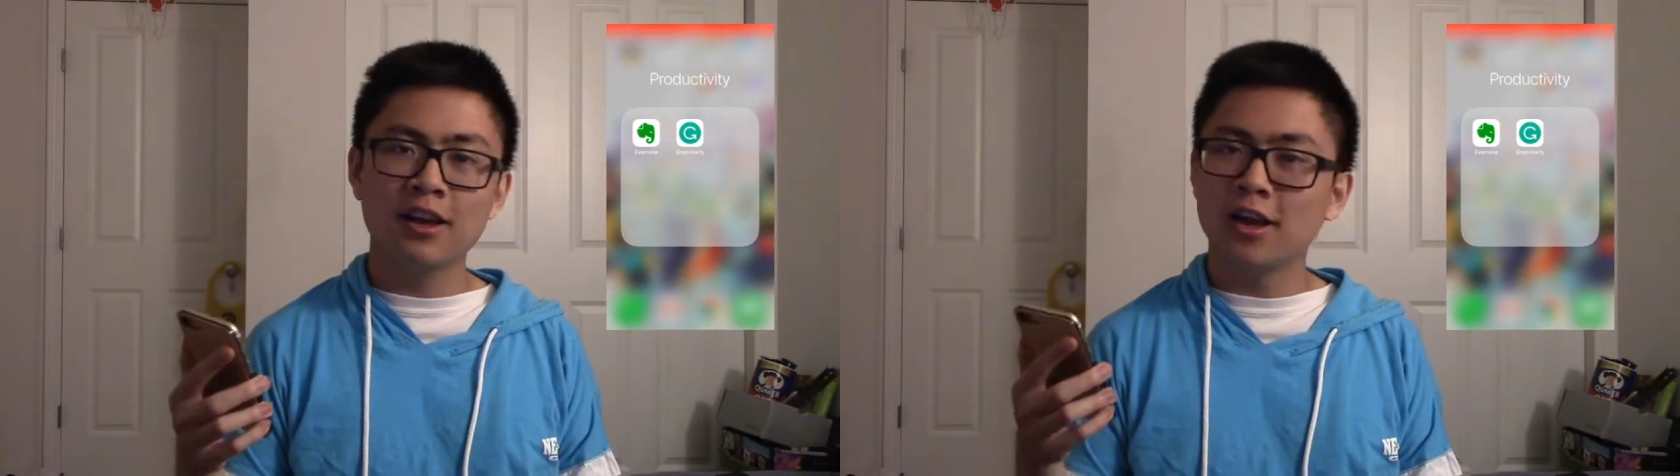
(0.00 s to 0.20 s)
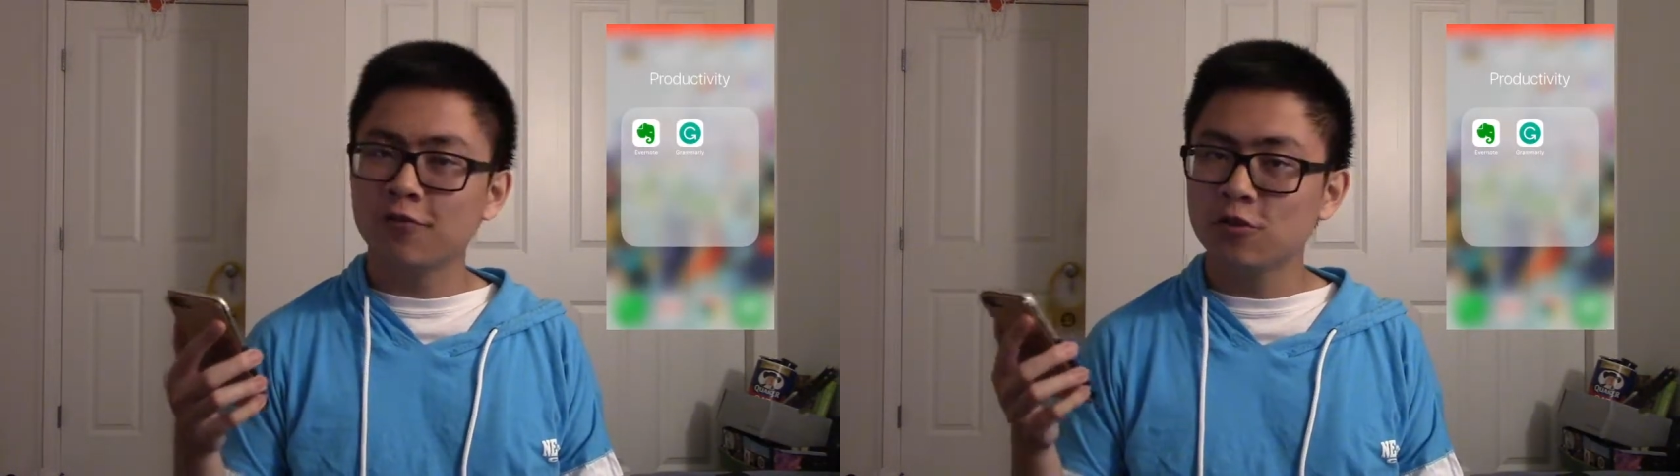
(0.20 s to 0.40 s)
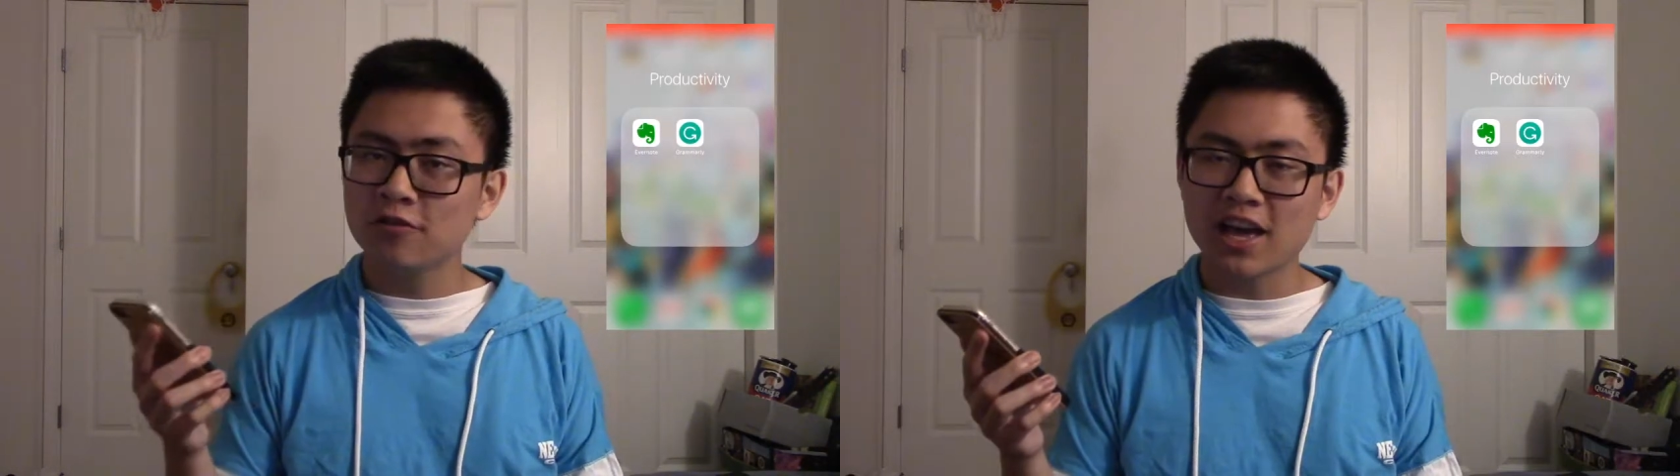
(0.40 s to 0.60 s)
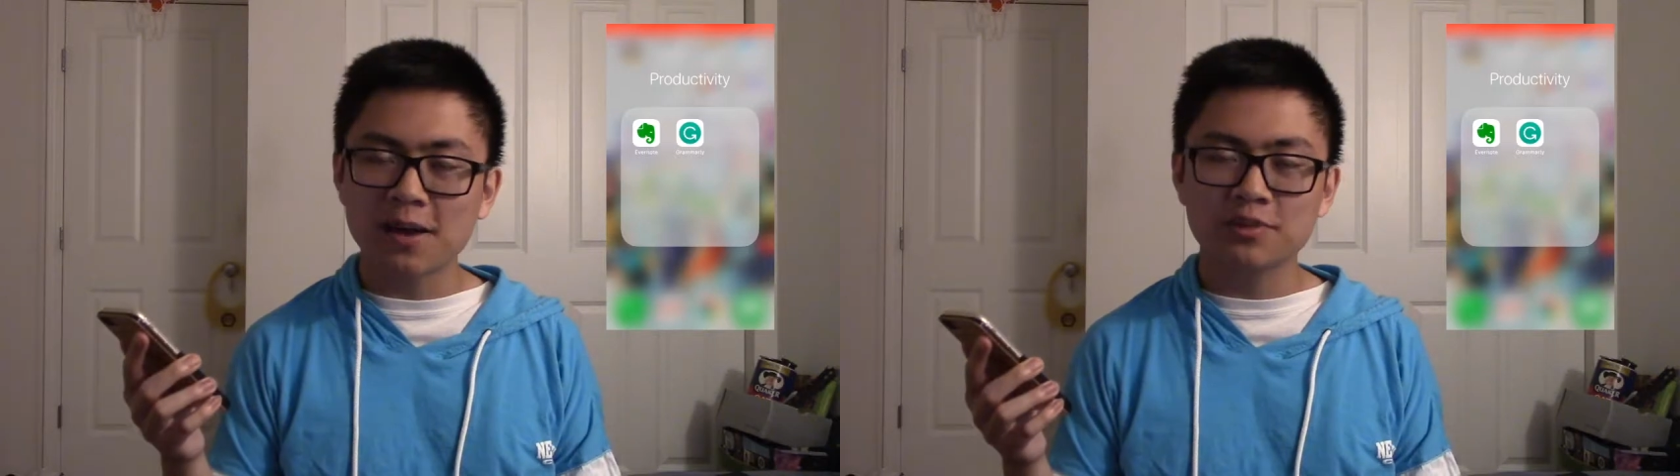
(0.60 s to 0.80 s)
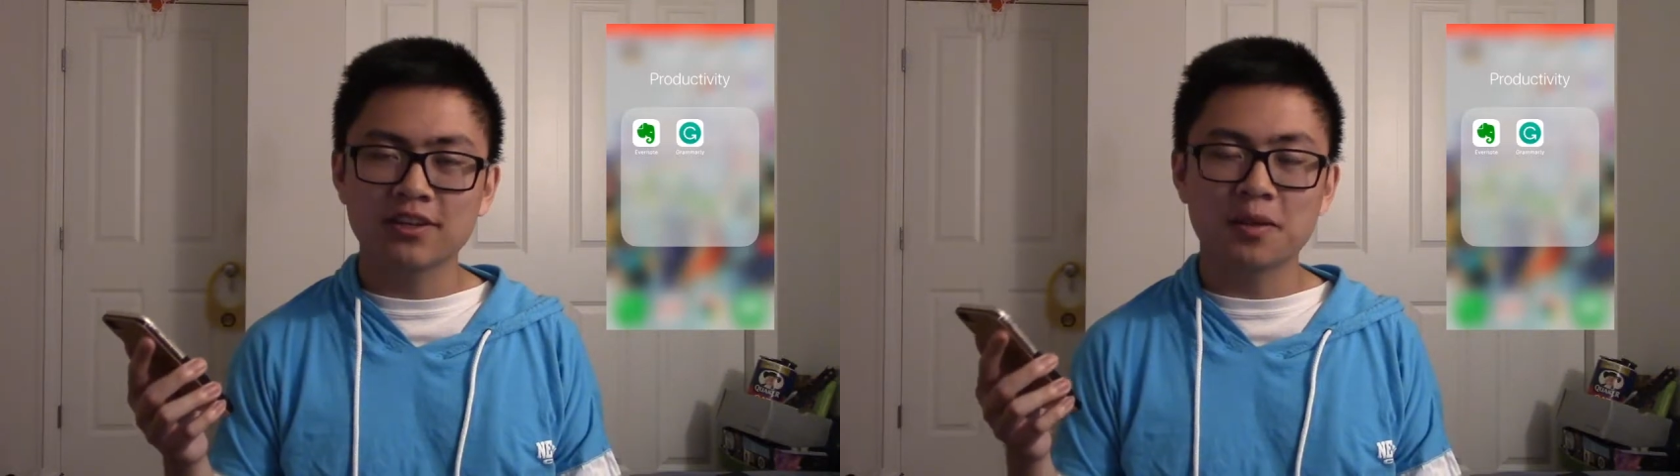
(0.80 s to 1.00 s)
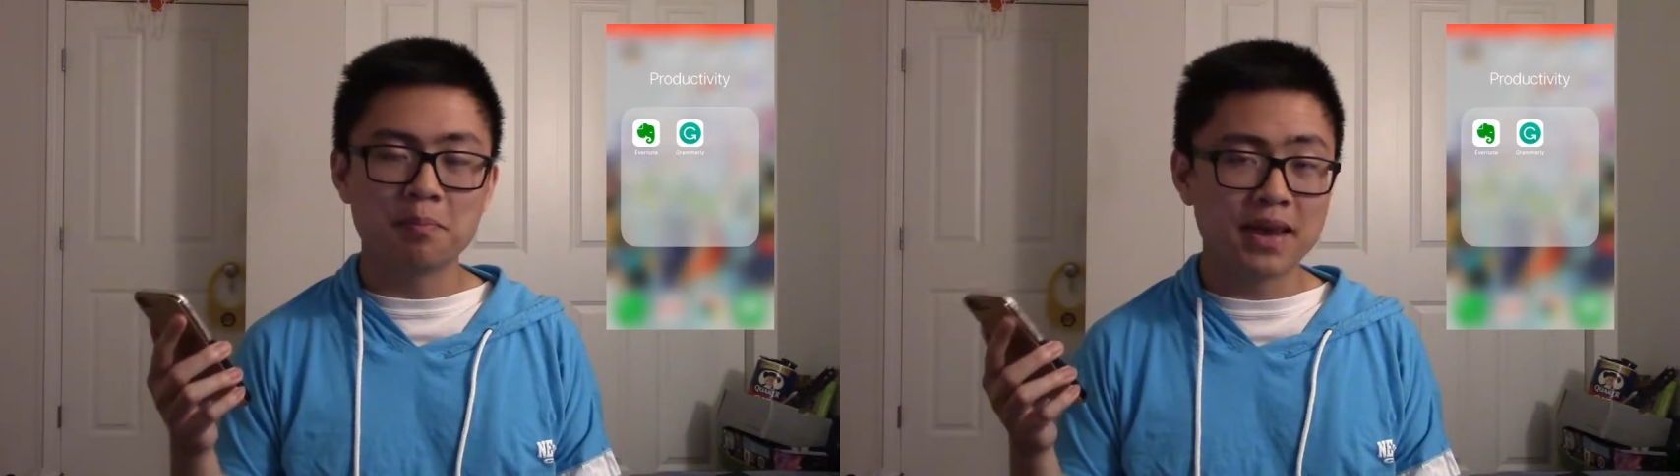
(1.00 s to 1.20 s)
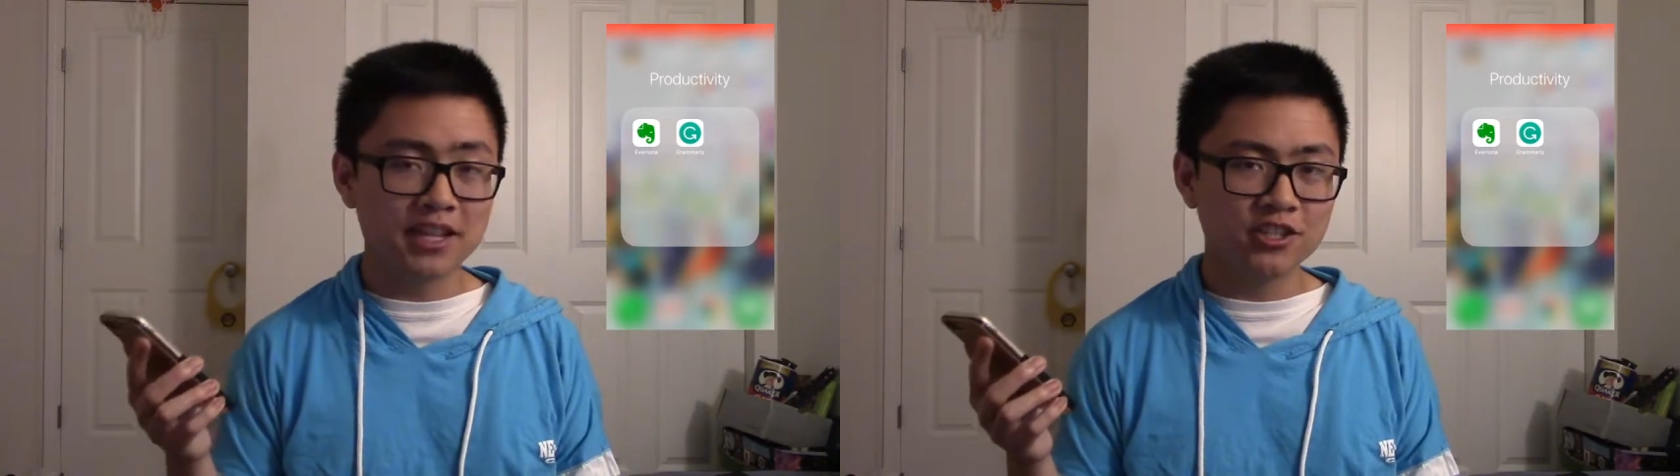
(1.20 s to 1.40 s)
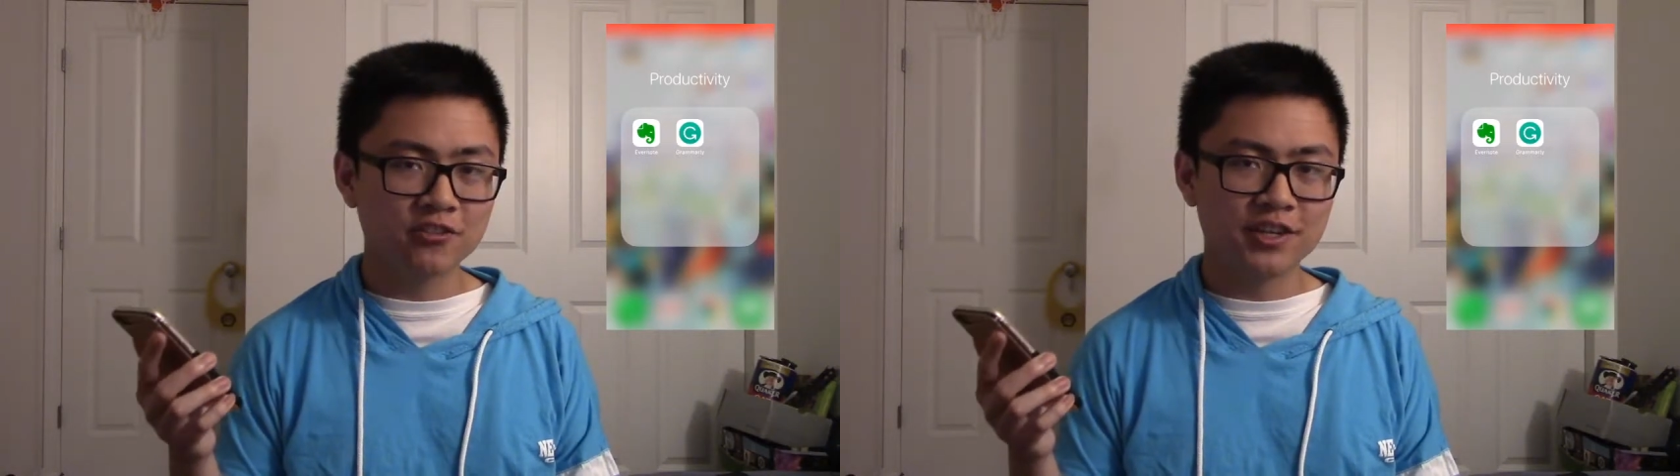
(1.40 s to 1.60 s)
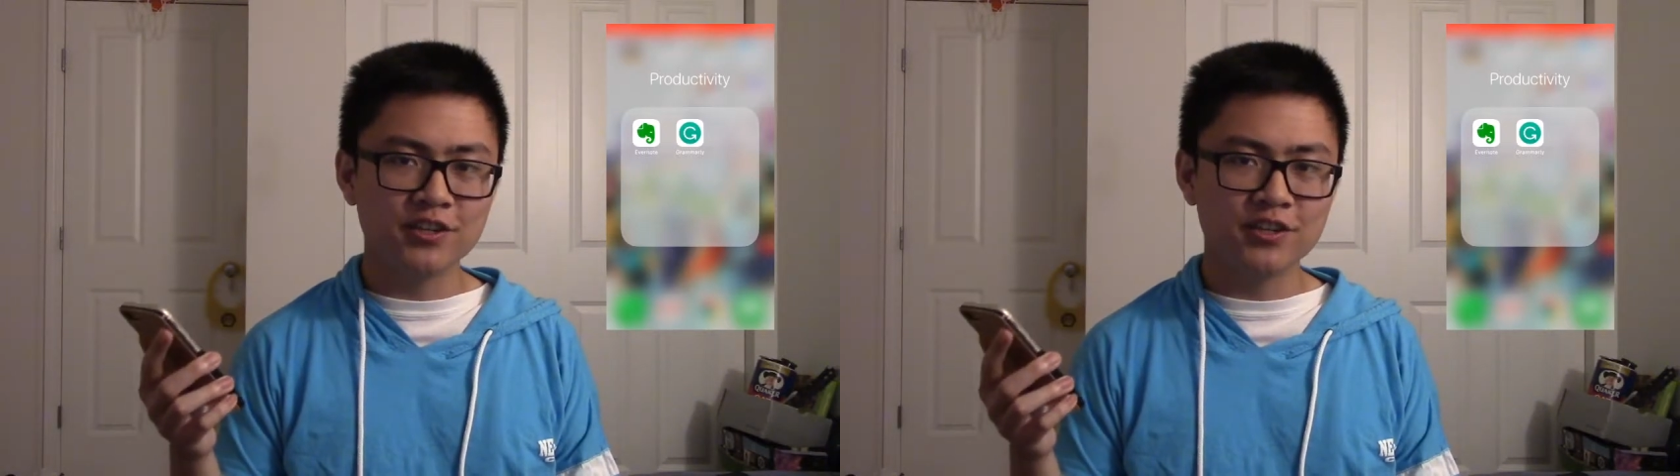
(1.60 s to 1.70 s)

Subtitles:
A few of the apps on the main screen